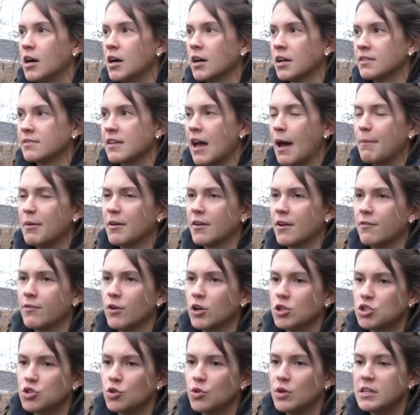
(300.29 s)
a topic
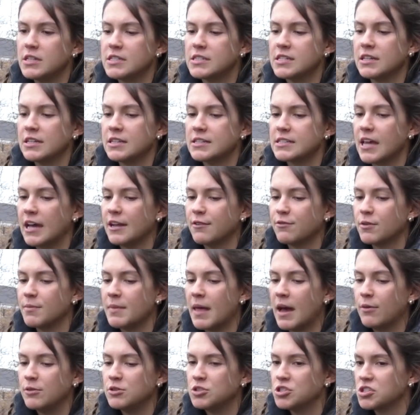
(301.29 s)
of our choice, and aside
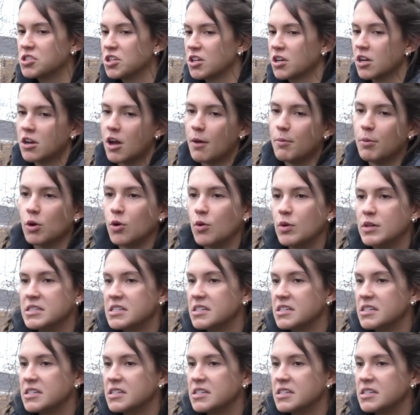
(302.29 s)
from that, we just took a couple